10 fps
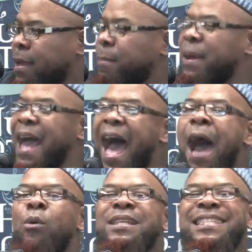But
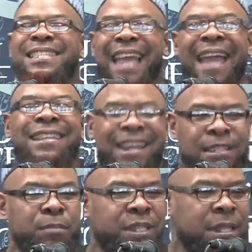our standard as
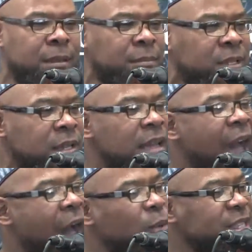Muslims,
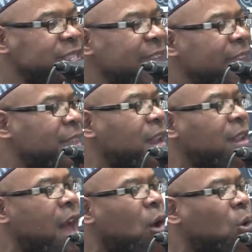our standard,
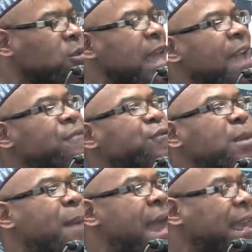Allah holds
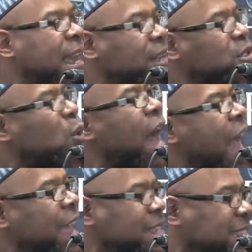everybody here to a
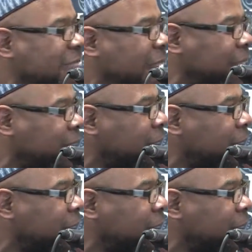higher standard.